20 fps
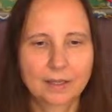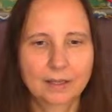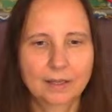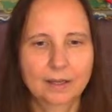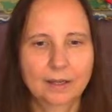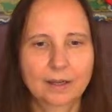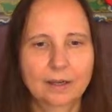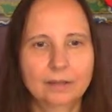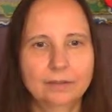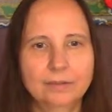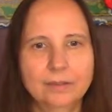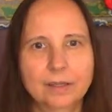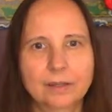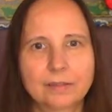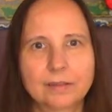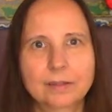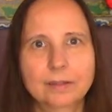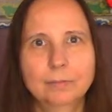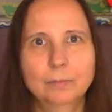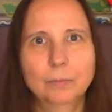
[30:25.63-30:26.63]
are
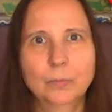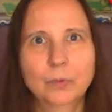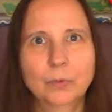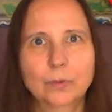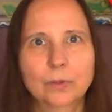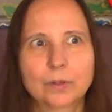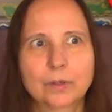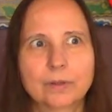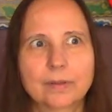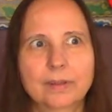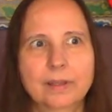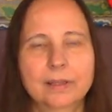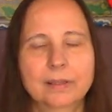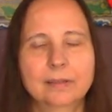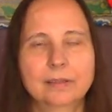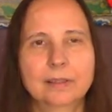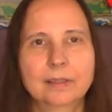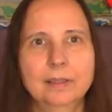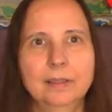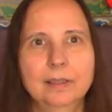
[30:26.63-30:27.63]
nothing more than
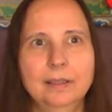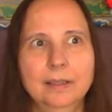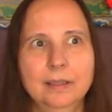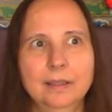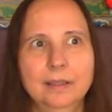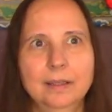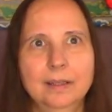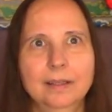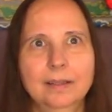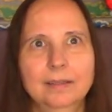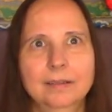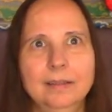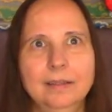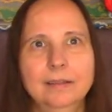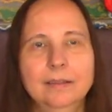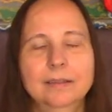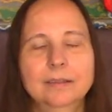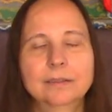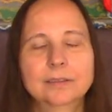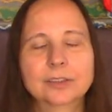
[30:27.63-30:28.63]
the
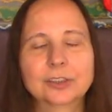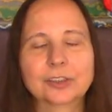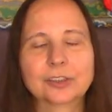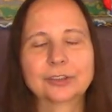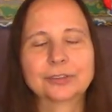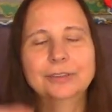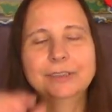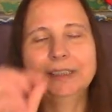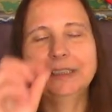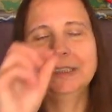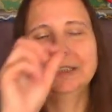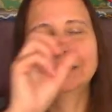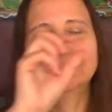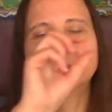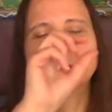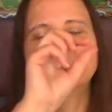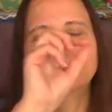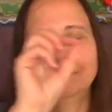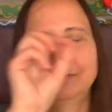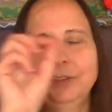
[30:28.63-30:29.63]
little screen in
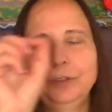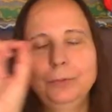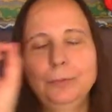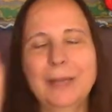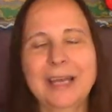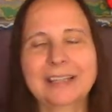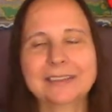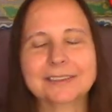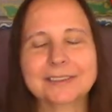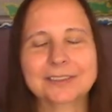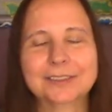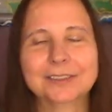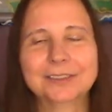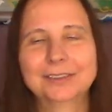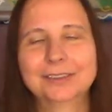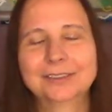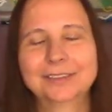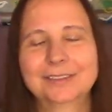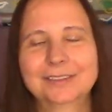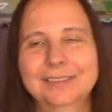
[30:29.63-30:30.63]
a Viewmaster.
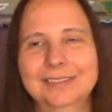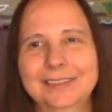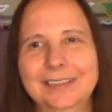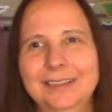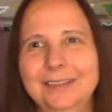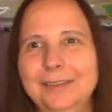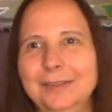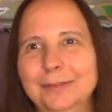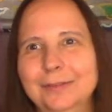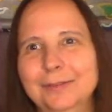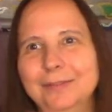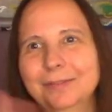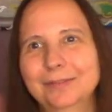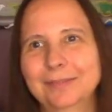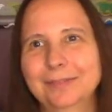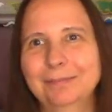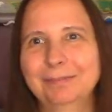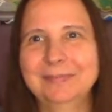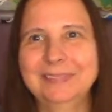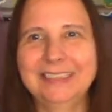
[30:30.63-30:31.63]
I don't know,
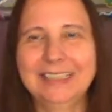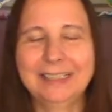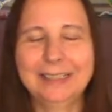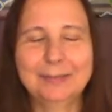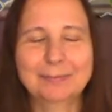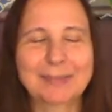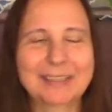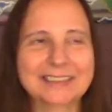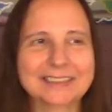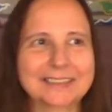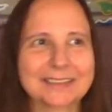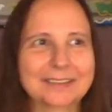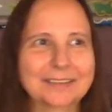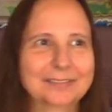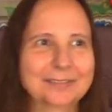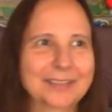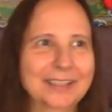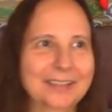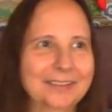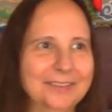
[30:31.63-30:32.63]
I'm dating myself,
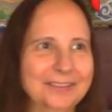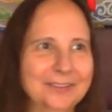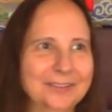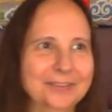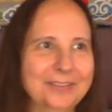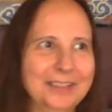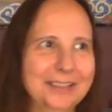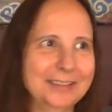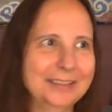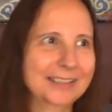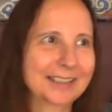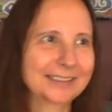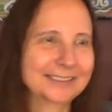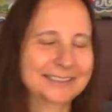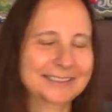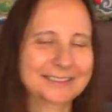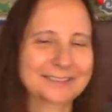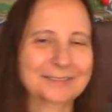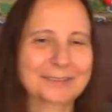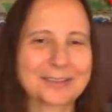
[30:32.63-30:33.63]
but I don't know if any of you guys
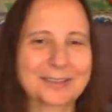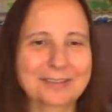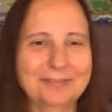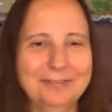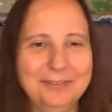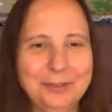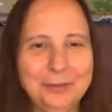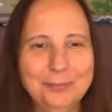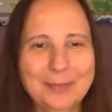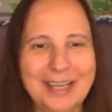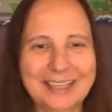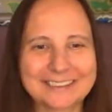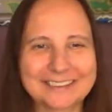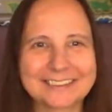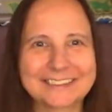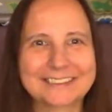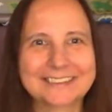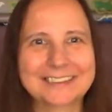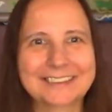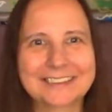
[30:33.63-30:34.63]
know what a
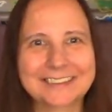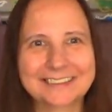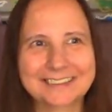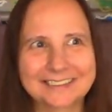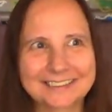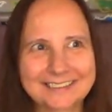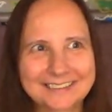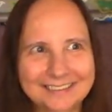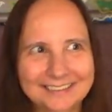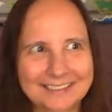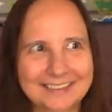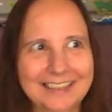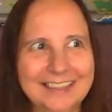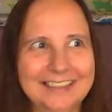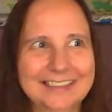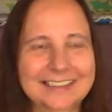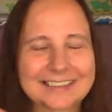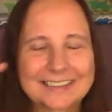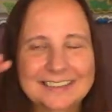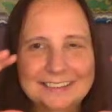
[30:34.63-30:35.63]
Viewmaster is. It's like
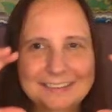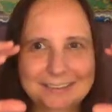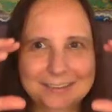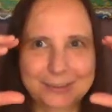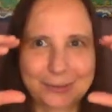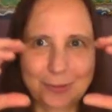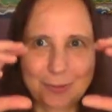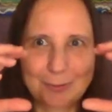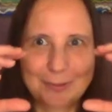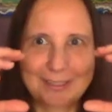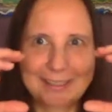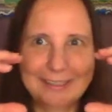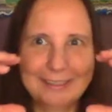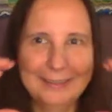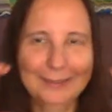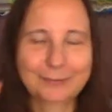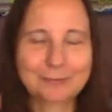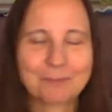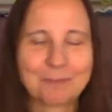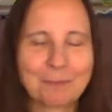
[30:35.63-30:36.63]
this little toy,
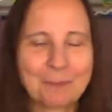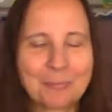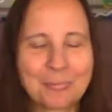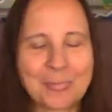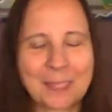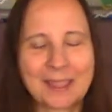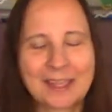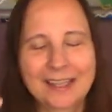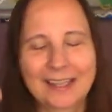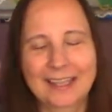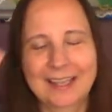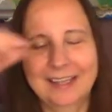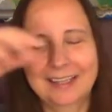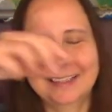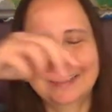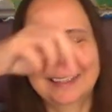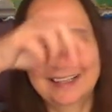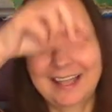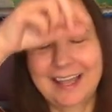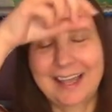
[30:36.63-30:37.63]
and
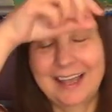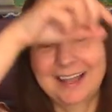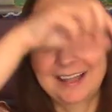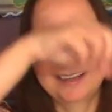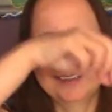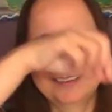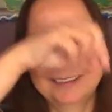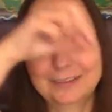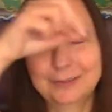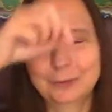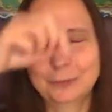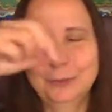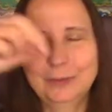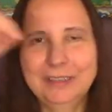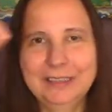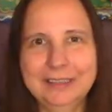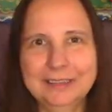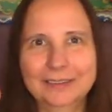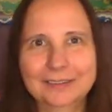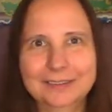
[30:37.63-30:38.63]
it had a little
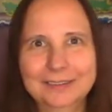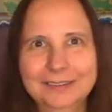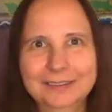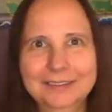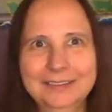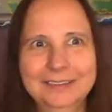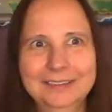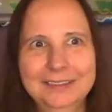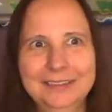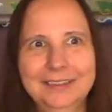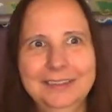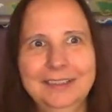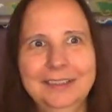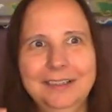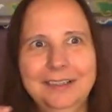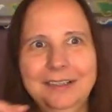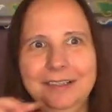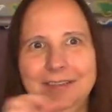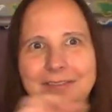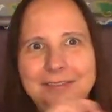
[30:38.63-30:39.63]
wheel
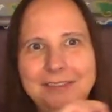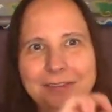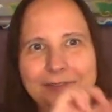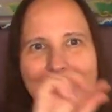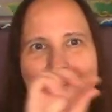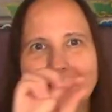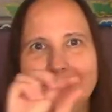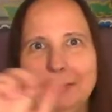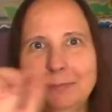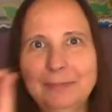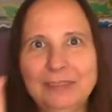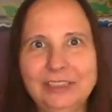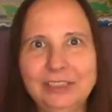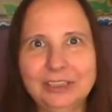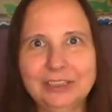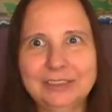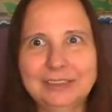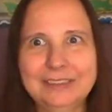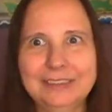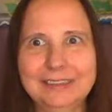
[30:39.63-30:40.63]
of different
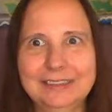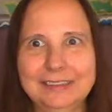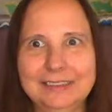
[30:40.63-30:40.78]
images,